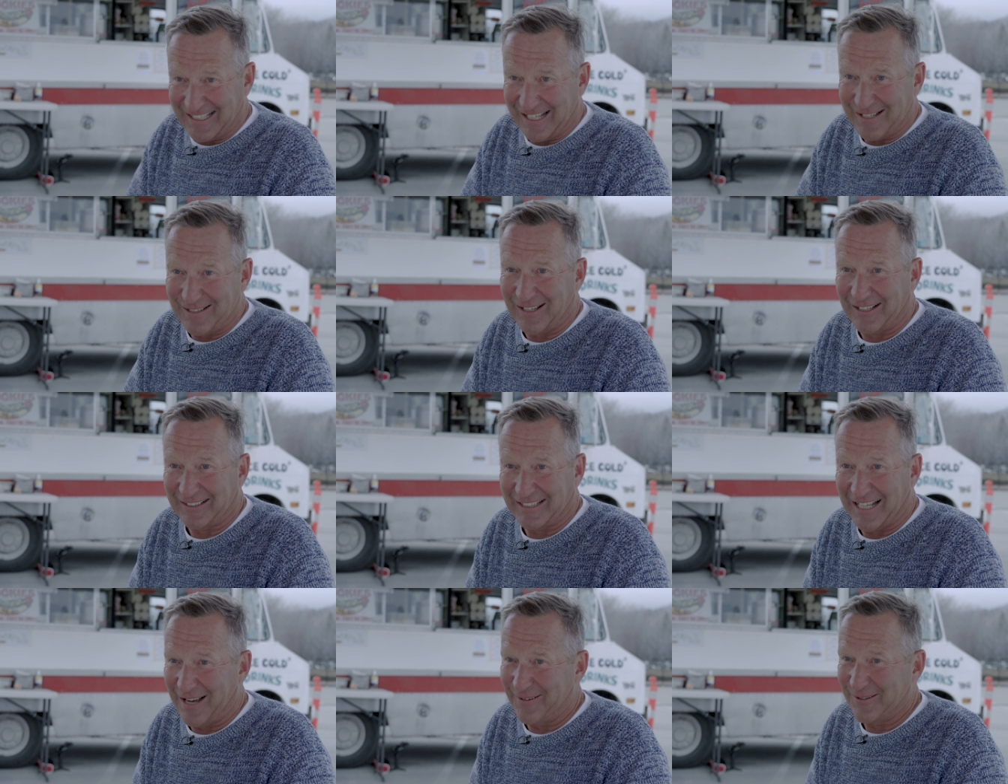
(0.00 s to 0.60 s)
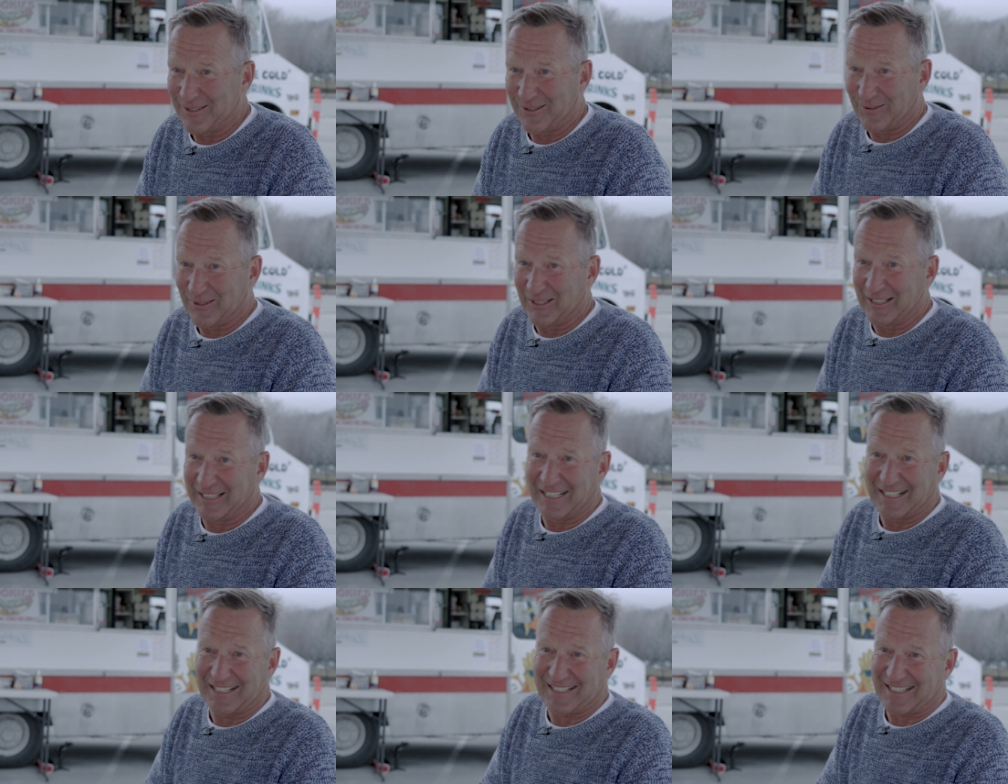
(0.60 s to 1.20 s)
They thought that was
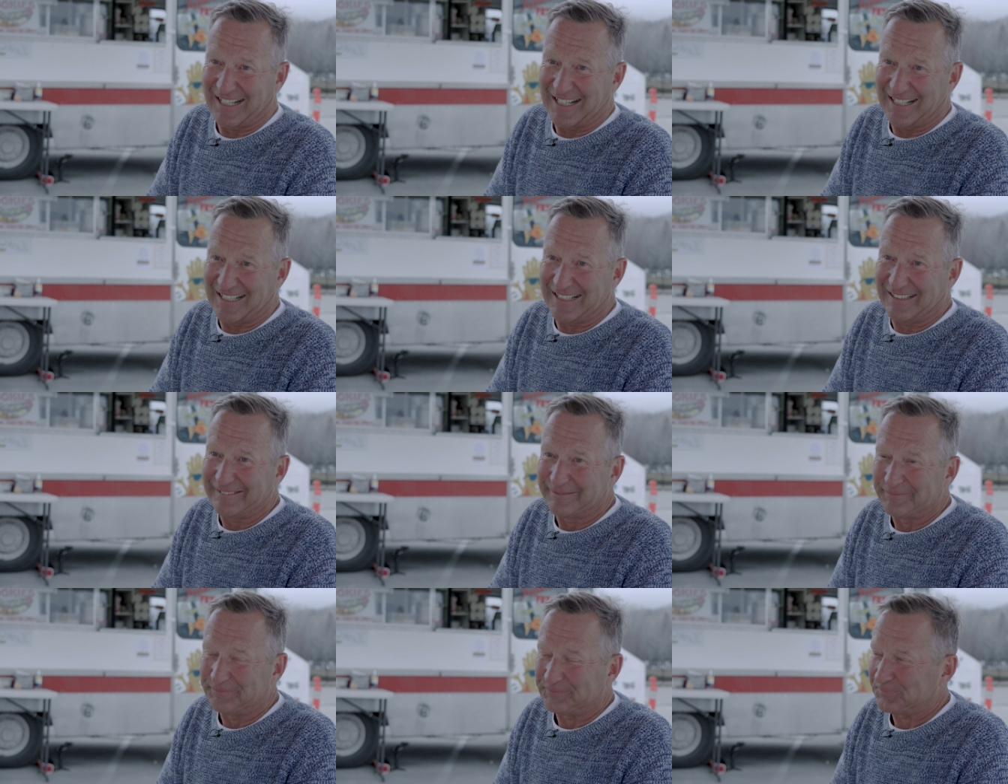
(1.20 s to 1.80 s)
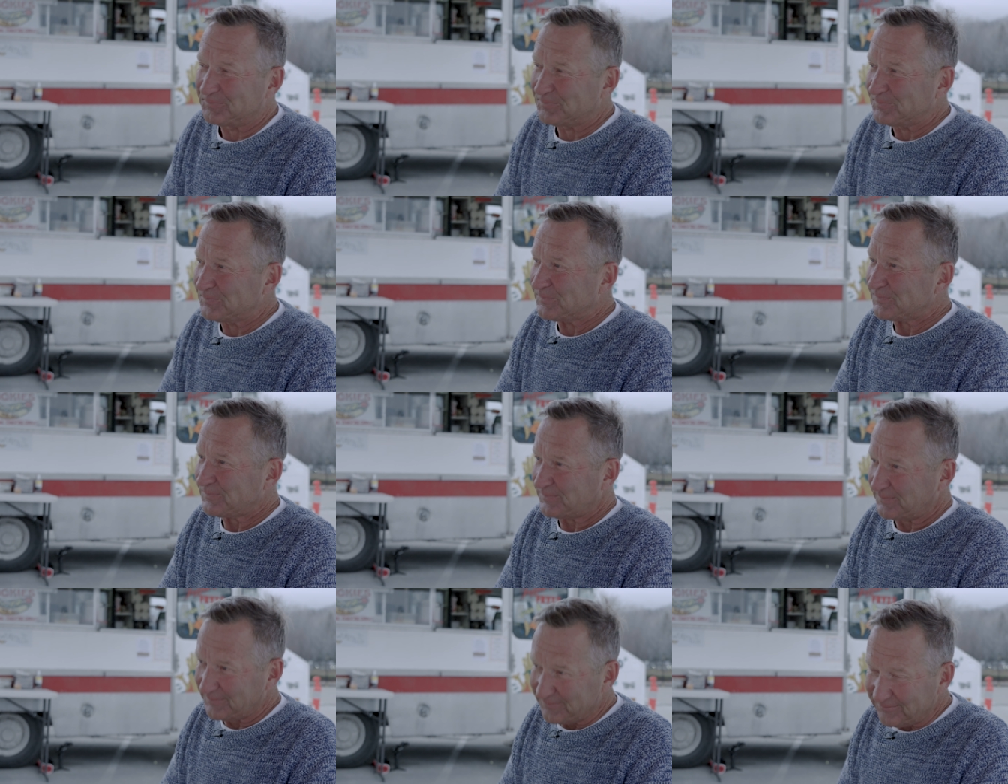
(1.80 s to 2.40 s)
really exciting.
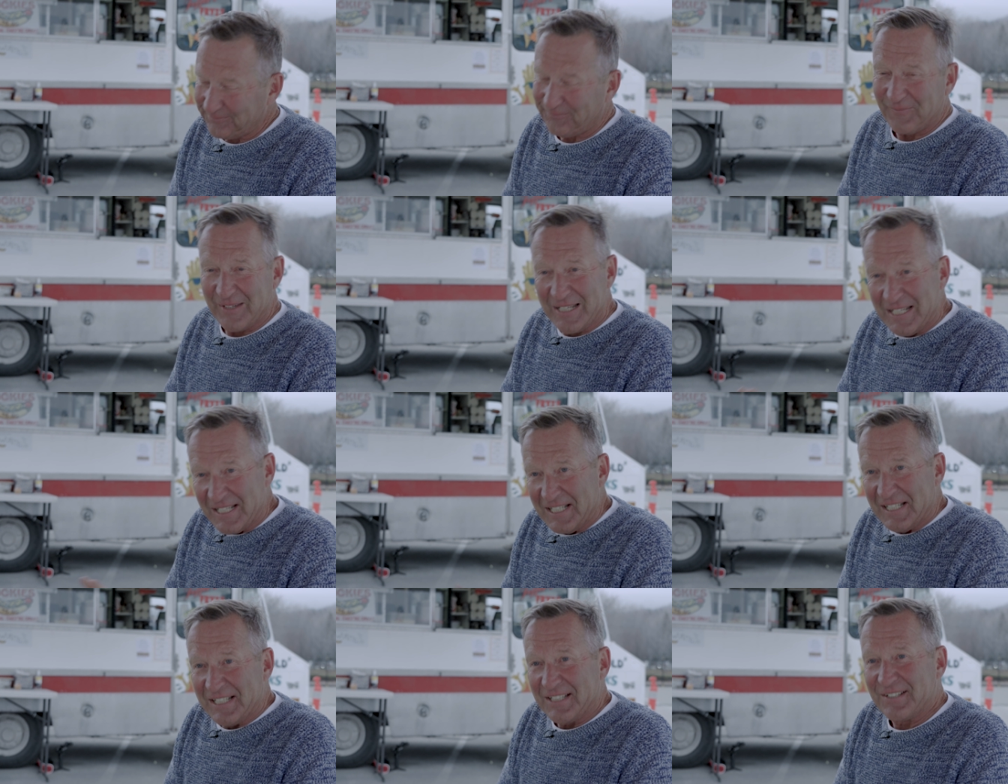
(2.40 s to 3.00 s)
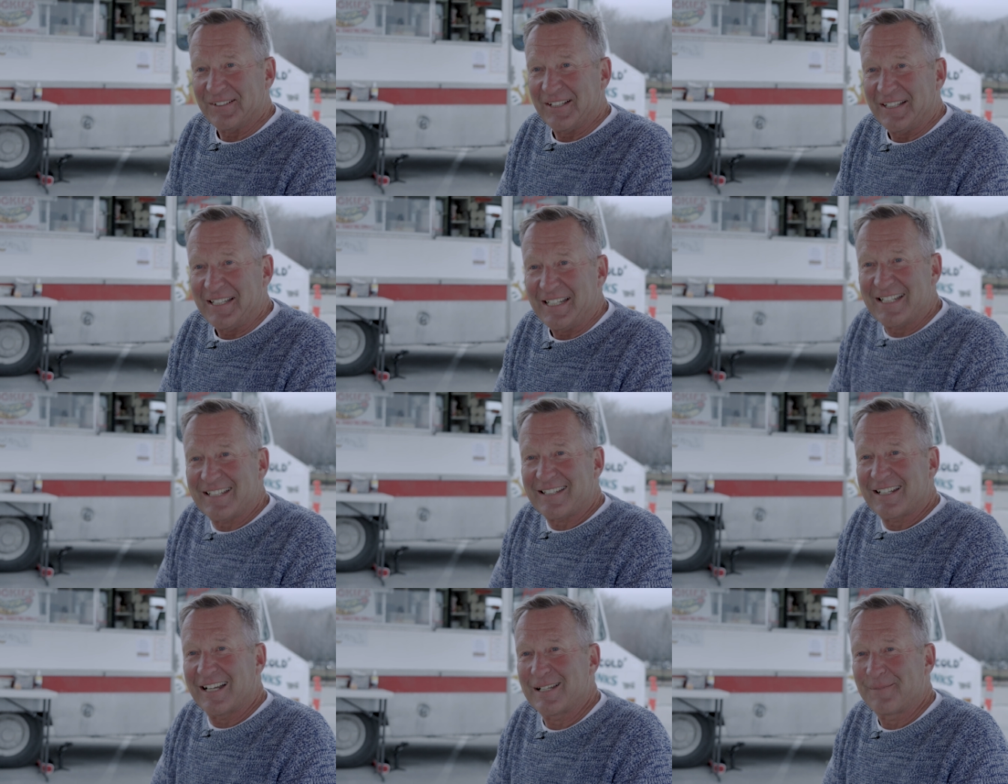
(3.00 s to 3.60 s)
So then they
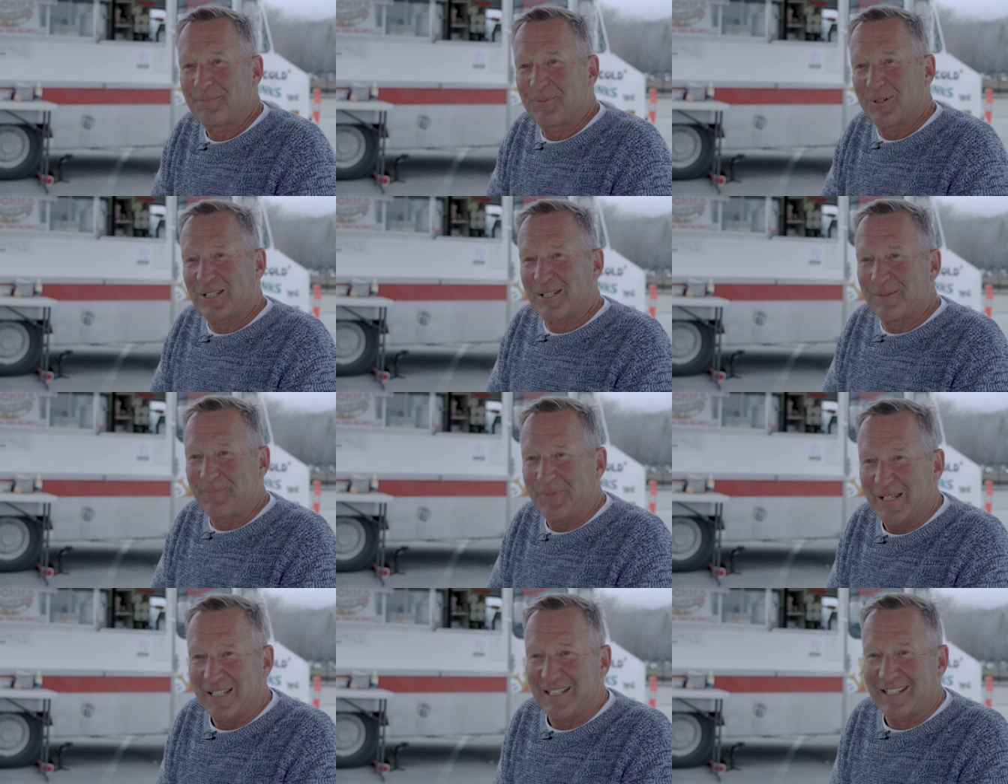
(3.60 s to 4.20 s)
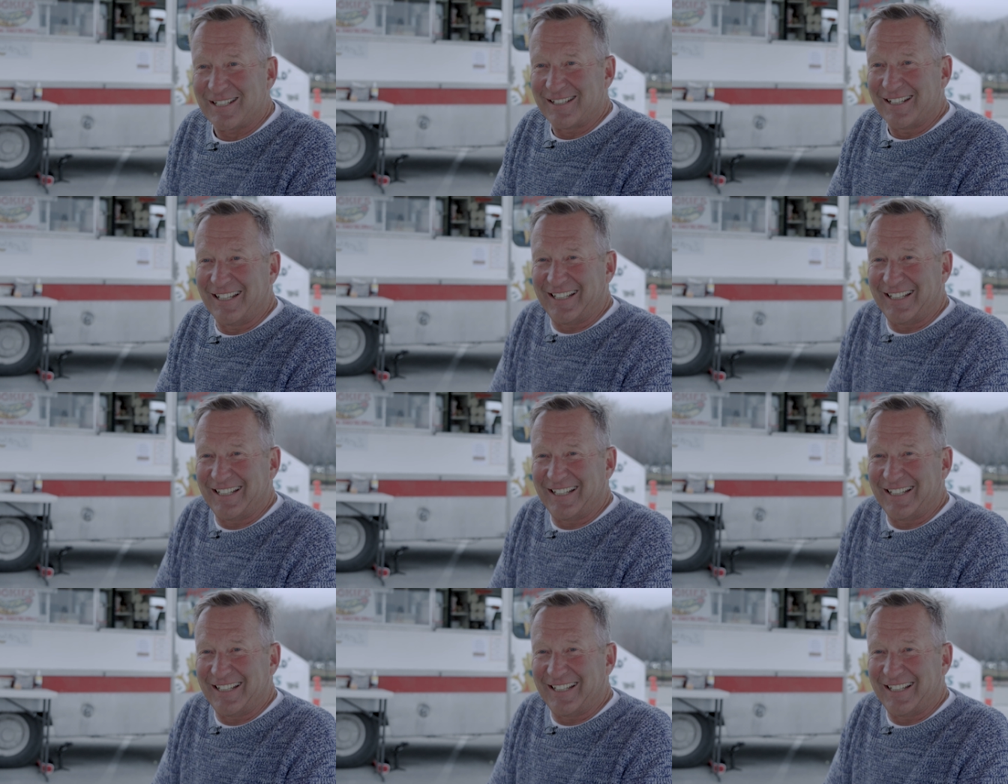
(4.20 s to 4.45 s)
decided to push the peach in